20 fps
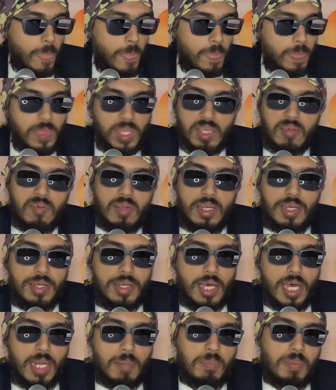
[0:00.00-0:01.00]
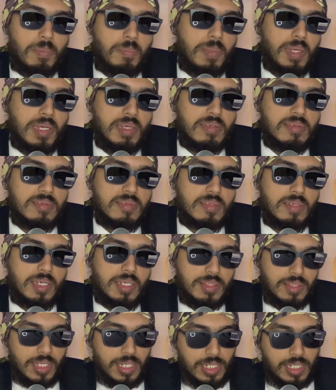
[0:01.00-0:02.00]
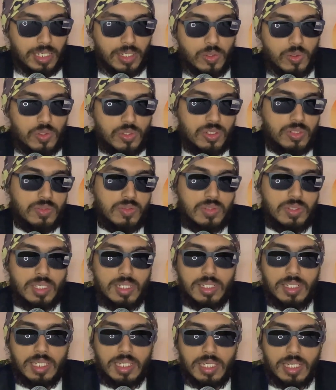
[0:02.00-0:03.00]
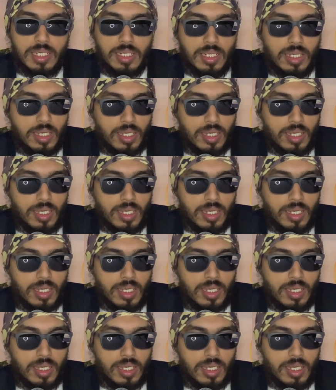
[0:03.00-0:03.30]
naval and army base in the Indian Ocean so that they can,